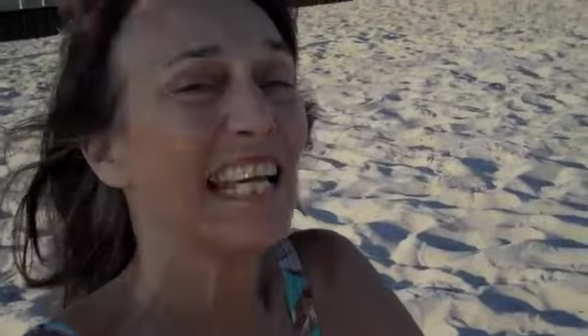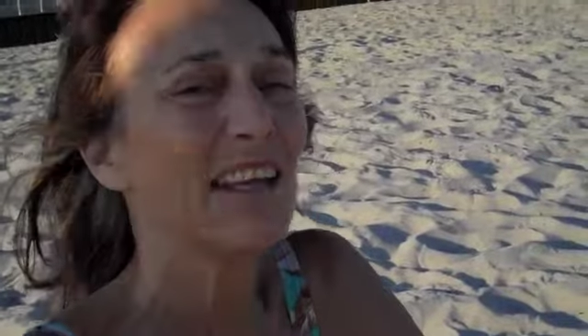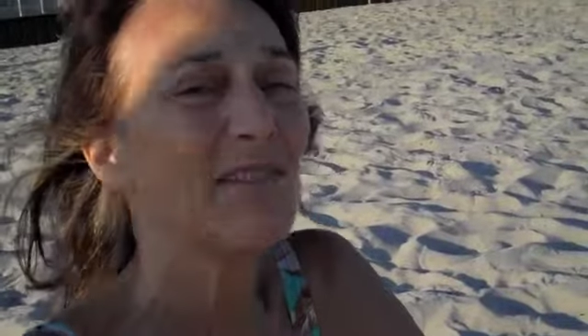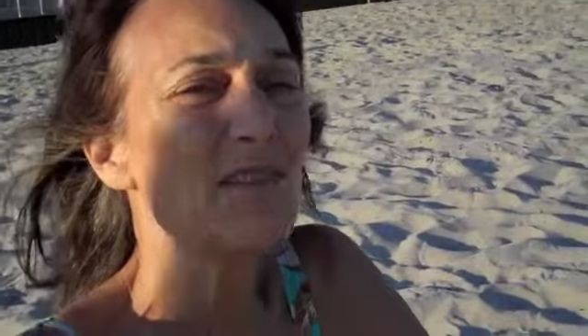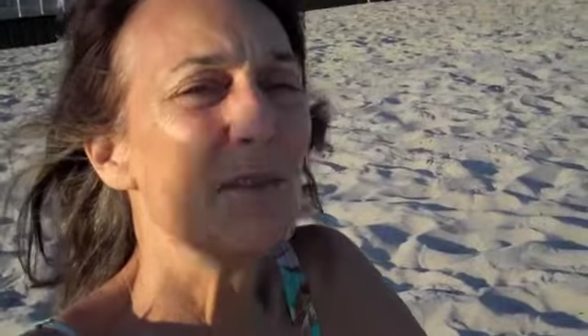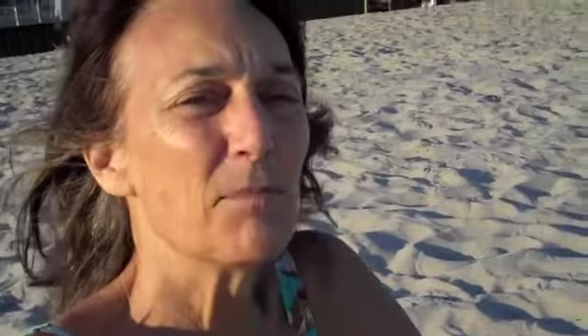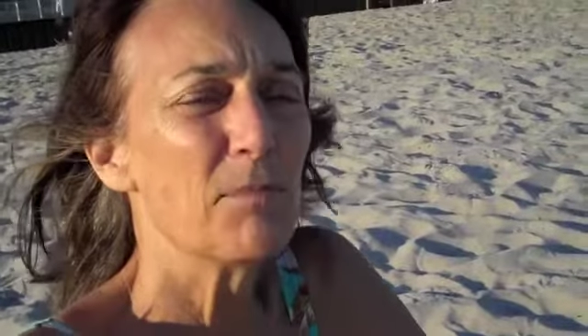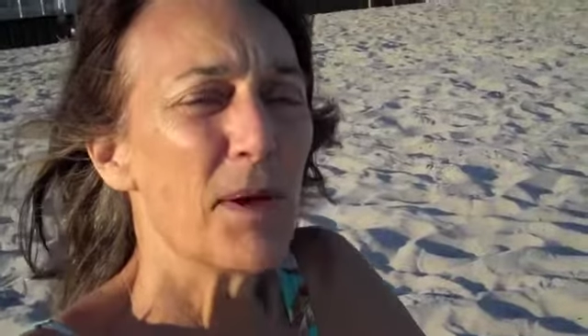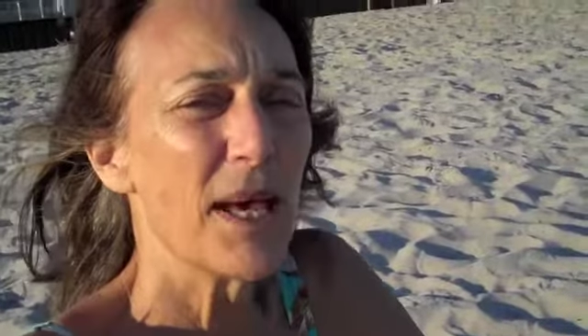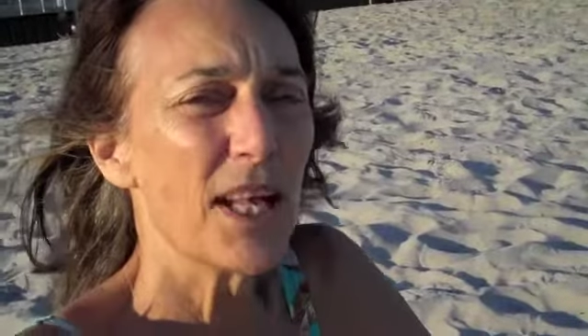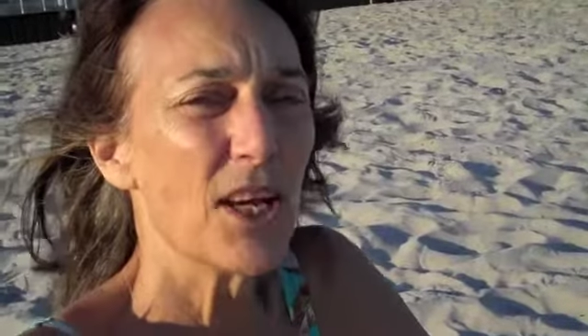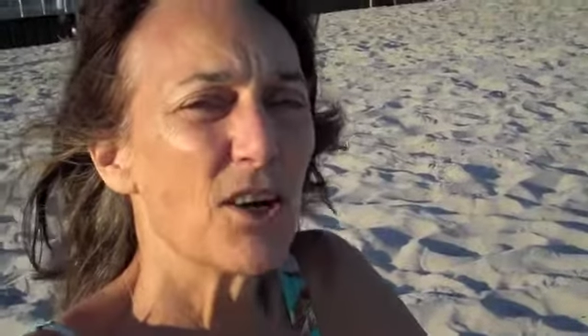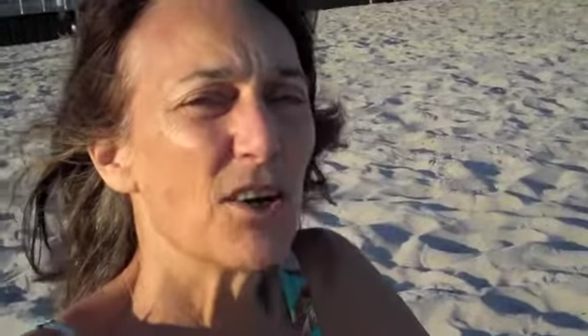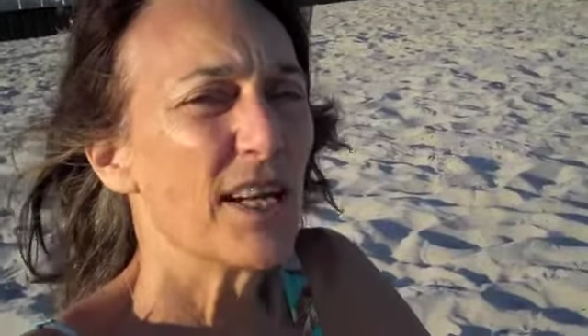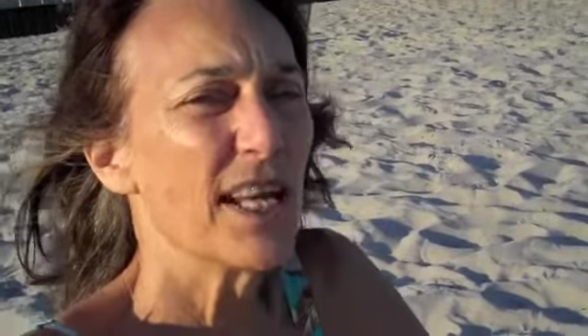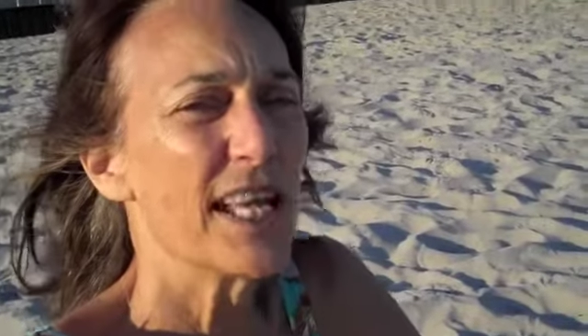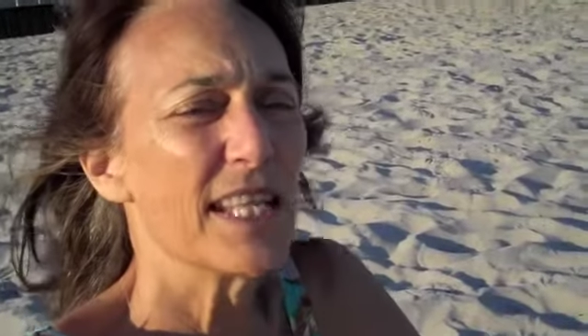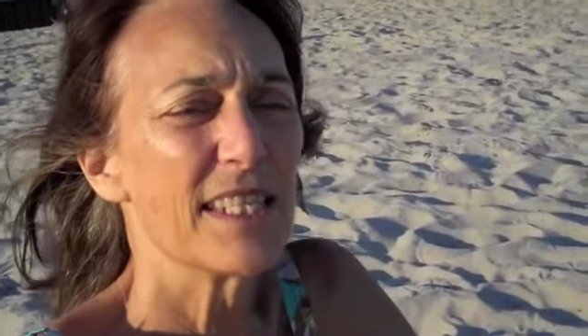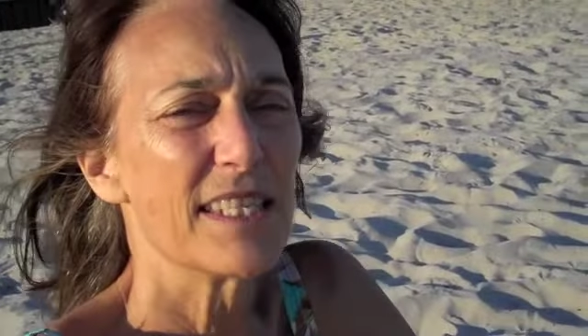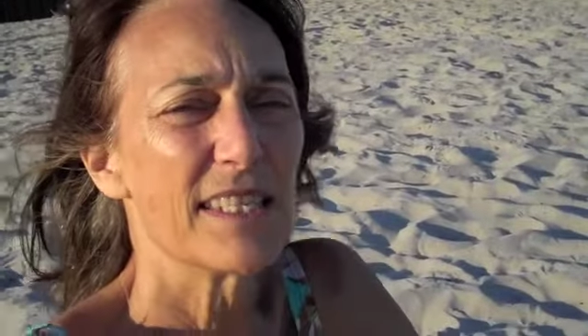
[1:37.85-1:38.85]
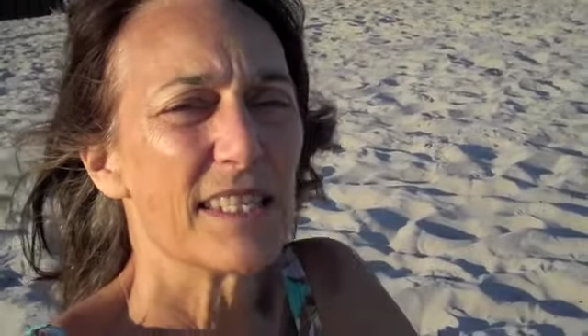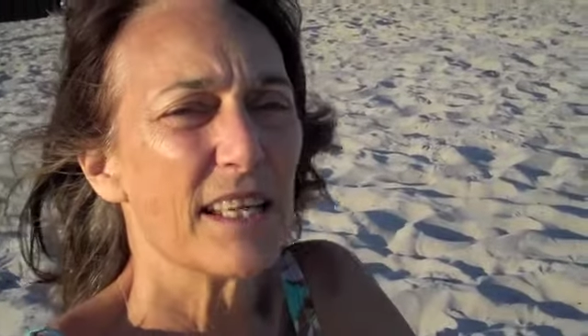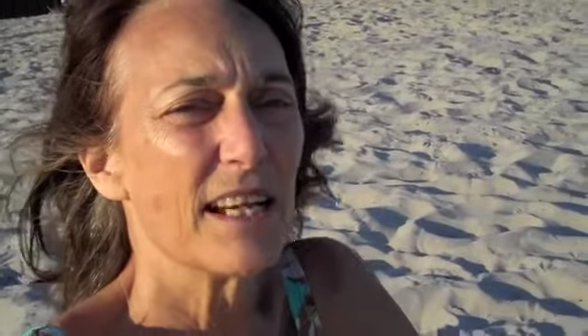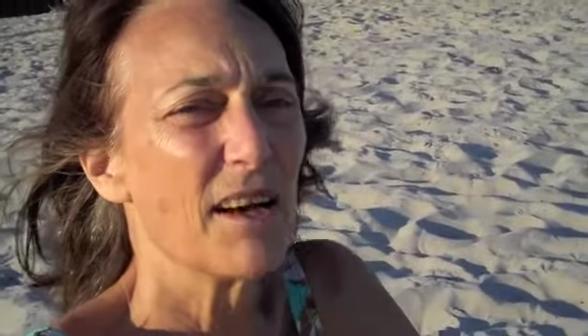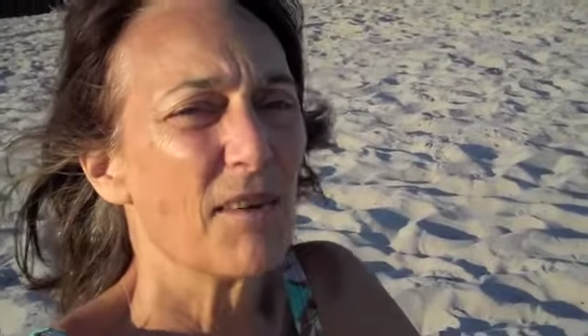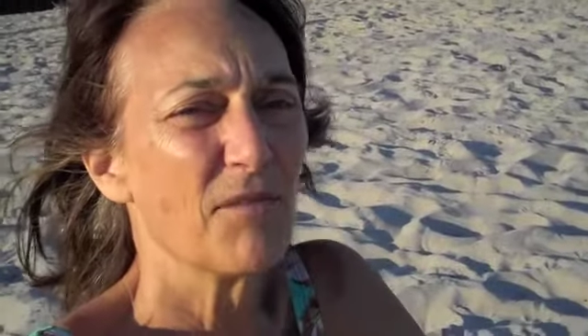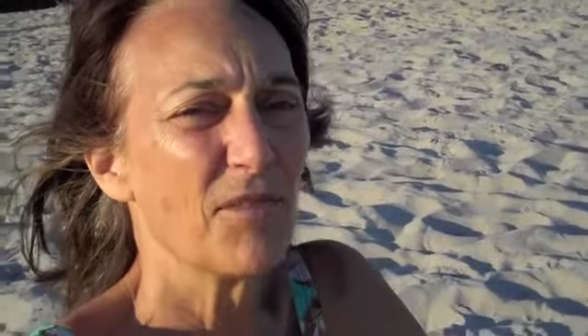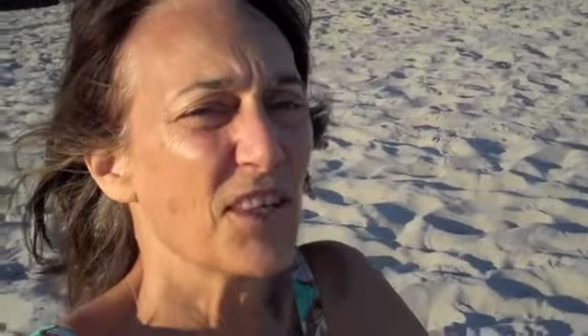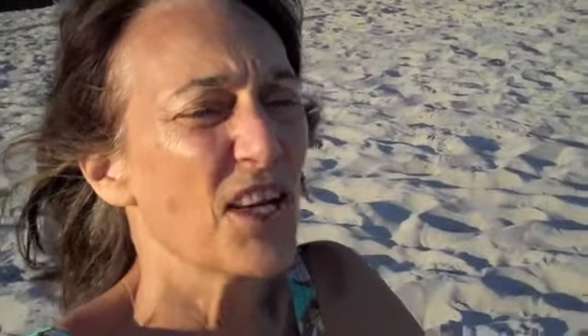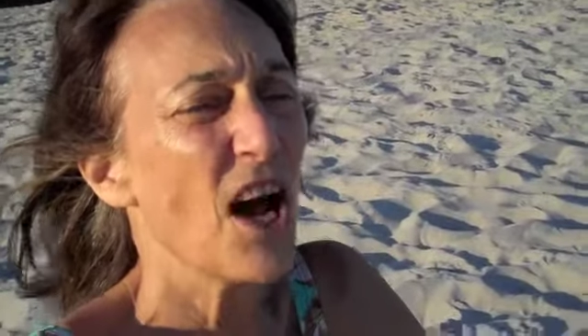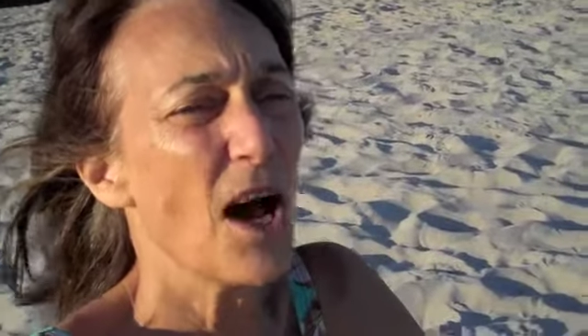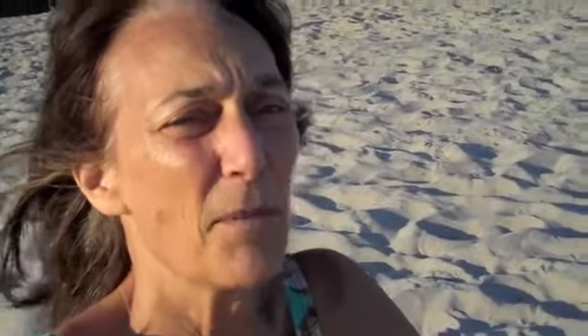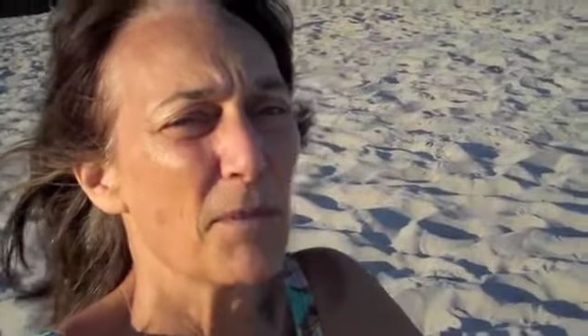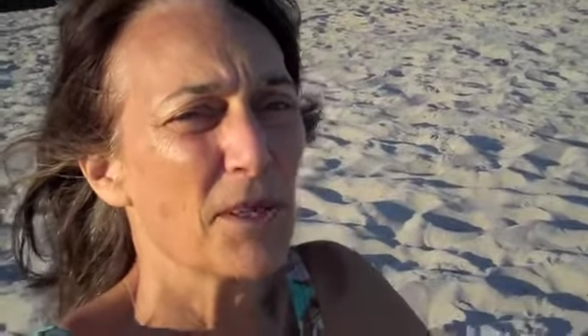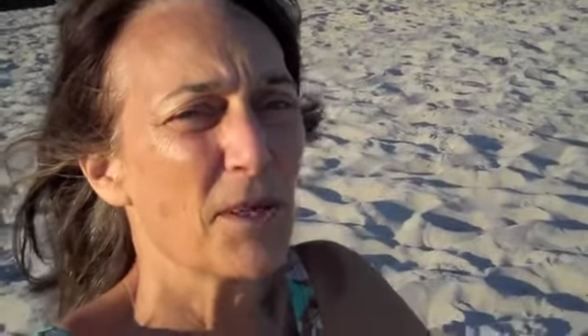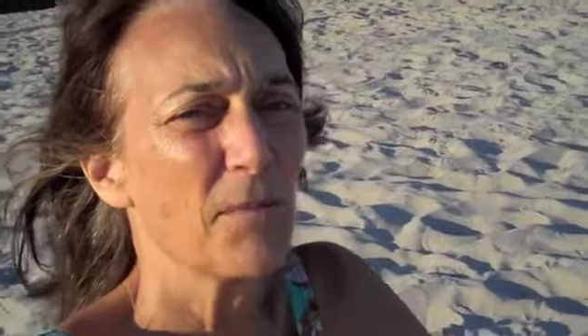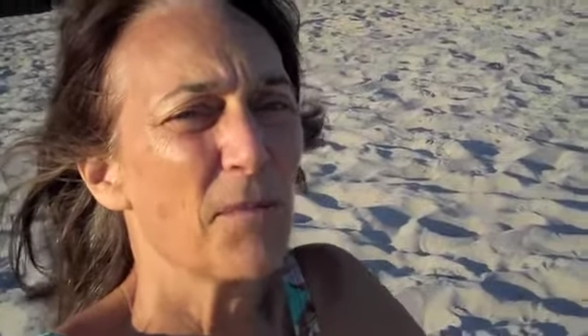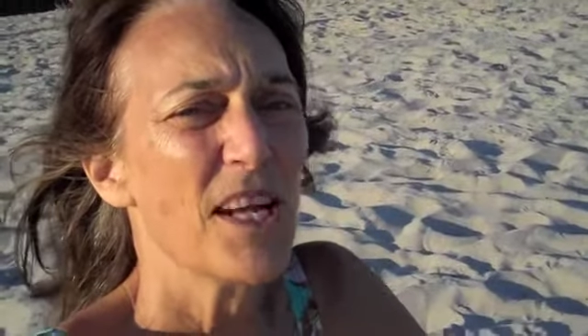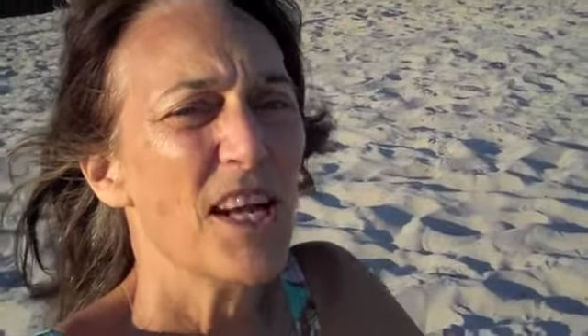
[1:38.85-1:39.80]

even better, it's uh, phenomenal.